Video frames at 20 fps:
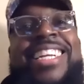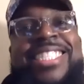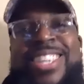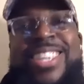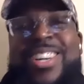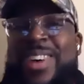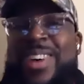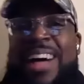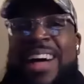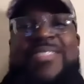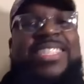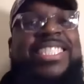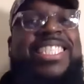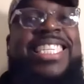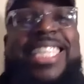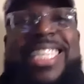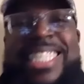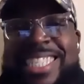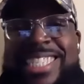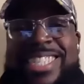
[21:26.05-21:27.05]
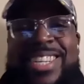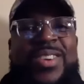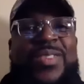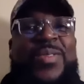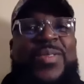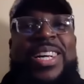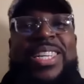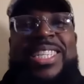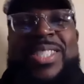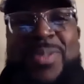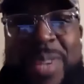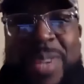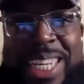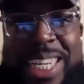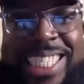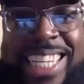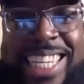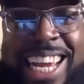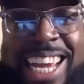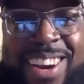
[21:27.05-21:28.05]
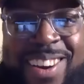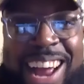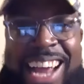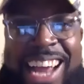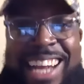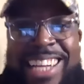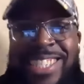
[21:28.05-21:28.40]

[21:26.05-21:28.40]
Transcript: And so obviously this is a Wellness Wednesday, right?